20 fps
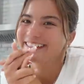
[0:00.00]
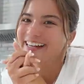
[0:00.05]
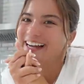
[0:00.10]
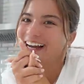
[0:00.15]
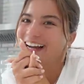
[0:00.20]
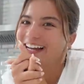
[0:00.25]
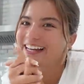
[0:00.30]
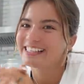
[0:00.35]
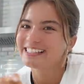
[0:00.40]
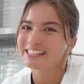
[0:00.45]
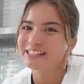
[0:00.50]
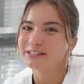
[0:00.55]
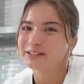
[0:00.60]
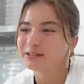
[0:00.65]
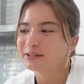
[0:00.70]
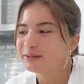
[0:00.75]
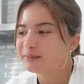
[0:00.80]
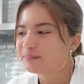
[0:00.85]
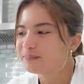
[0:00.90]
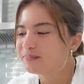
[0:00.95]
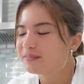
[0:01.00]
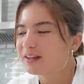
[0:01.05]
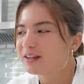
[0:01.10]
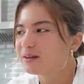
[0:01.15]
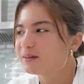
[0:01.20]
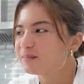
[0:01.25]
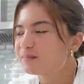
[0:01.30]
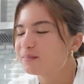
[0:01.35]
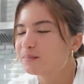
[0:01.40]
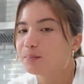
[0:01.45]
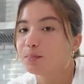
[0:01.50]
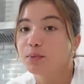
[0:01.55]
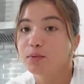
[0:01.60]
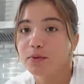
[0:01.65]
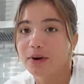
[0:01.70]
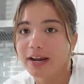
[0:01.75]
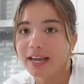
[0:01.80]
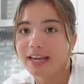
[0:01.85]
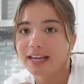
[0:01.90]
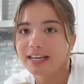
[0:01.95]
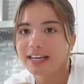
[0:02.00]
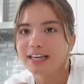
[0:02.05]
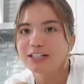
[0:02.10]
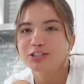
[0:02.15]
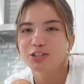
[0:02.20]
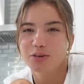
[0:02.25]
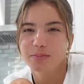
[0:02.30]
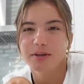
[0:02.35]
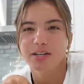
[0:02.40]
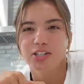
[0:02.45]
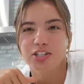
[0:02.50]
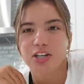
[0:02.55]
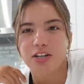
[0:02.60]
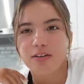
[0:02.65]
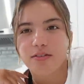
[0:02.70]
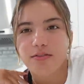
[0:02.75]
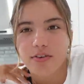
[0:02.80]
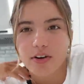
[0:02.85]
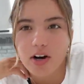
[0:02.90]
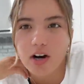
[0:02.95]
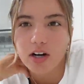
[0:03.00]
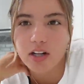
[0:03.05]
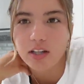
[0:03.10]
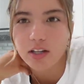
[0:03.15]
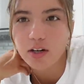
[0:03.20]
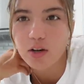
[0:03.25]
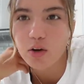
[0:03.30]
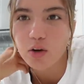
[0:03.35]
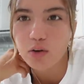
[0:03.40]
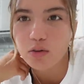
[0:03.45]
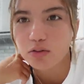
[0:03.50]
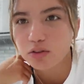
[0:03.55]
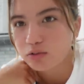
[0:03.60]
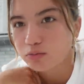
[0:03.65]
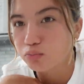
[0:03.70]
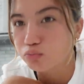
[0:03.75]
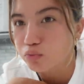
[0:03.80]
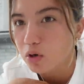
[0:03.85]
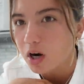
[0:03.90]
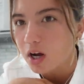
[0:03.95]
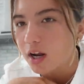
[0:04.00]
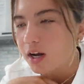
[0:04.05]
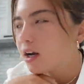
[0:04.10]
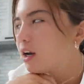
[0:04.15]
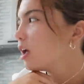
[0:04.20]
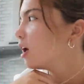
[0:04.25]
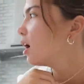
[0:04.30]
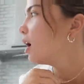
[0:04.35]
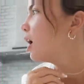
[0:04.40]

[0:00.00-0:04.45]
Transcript: Guys, little break, intermission for our little run.